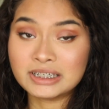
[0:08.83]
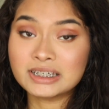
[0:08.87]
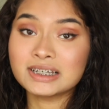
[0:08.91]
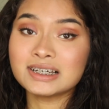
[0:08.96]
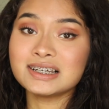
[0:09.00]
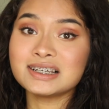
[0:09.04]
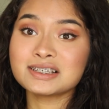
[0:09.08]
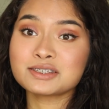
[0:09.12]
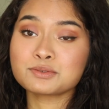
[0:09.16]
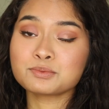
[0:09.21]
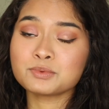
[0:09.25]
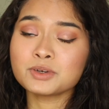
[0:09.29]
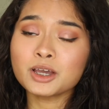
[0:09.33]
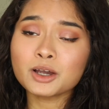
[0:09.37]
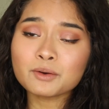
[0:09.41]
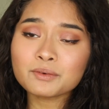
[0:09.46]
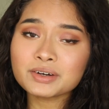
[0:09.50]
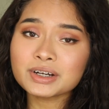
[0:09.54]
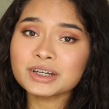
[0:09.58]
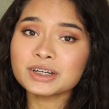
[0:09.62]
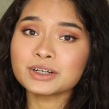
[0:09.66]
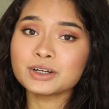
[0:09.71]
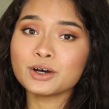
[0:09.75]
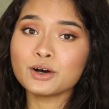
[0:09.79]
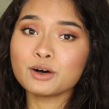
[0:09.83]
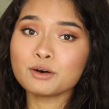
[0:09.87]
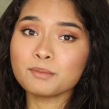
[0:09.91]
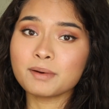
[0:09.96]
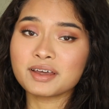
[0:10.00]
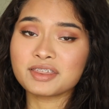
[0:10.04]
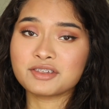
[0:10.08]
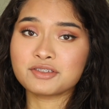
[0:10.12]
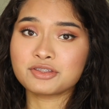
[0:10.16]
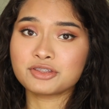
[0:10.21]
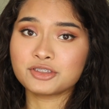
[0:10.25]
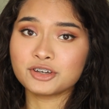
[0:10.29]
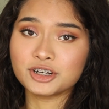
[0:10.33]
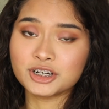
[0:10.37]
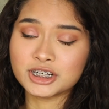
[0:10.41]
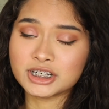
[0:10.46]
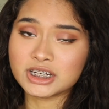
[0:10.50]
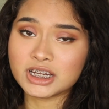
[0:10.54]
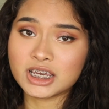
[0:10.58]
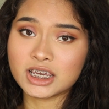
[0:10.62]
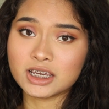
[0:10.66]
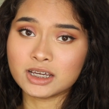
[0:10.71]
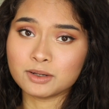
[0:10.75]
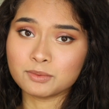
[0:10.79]
because we already know by the
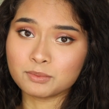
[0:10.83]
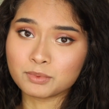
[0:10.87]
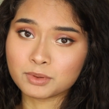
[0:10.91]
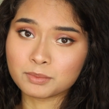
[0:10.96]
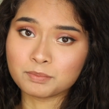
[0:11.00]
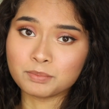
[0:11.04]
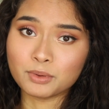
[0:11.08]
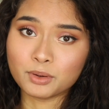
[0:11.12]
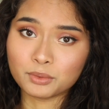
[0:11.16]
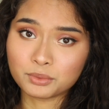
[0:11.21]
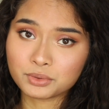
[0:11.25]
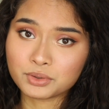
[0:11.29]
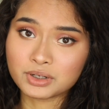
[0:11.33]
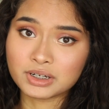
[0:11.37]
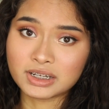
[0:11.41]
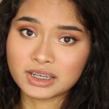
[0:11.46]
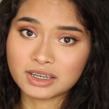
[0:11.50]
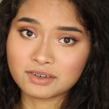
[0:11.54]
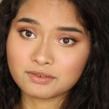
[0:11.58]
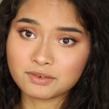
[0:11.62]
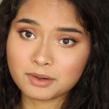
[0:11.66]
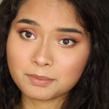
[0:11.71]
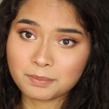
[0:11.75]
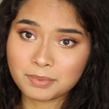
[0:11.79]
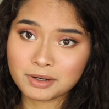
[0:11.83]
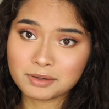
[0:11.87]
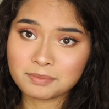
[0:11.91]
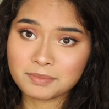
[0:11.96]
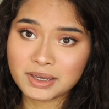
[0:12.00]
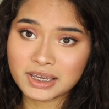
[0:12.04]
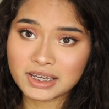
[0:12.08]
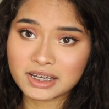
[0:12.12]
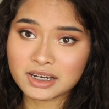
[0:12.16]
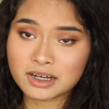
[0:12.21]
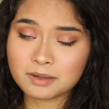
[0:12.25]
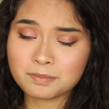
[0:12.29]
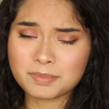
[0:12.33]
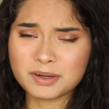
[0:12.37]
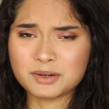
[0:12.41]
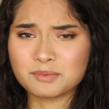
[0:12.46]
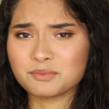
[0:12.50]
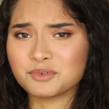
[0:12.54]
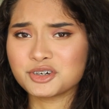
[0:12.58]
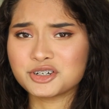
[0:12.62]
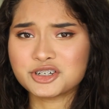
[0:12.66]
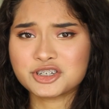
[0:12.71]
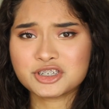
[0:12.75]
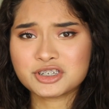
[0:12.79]
third day we're both going to give up on makeup
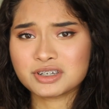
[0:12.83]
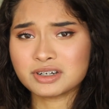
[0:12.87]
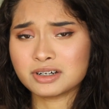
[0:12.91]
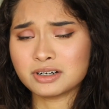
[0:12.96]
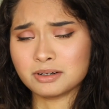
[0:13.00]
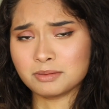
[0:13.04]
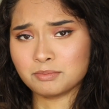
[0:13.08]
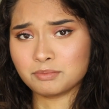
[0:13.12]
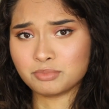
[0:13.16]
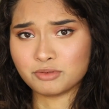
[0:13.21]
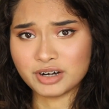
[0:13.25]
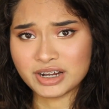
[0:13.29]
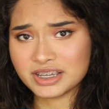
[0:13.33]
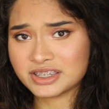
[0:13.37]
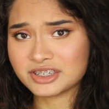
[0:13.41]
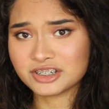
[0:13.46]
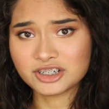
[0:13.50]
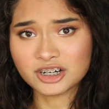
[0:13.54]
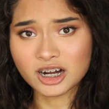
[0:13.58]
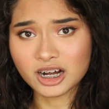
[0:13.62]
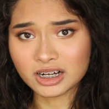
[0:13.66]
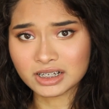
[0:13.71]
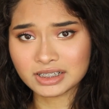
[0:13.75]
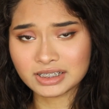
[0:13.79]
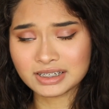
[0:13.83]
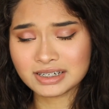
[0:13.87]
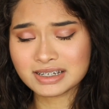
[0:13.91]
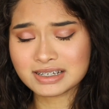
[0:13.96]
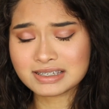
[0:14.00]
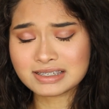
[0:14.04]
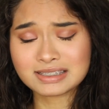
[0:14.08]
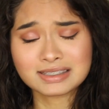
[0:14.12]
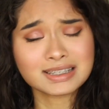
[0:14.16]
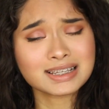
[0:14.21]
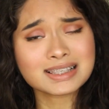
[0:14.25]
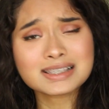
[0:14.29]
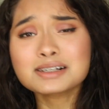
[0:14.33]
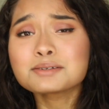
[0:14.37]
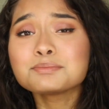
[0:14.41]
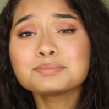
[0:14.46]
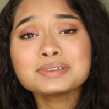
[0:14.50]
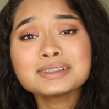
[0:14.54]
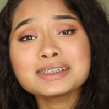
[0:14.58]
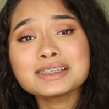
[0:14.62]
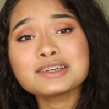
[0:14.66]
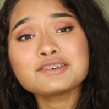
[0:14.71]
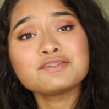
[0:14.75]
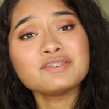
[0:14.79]
and we're just going to embrace our ugliness, and that's
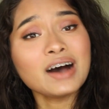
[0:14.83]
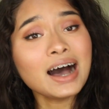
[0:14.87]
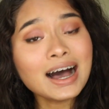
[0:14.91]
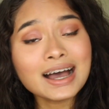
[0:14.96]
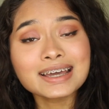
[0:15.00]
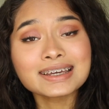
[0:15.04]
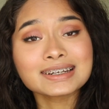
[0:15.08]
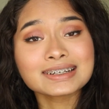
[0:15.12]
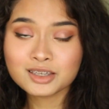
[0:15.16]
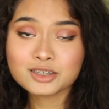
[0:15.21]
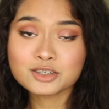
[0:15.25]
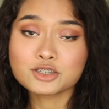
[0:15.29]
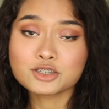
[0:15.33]
completely fine.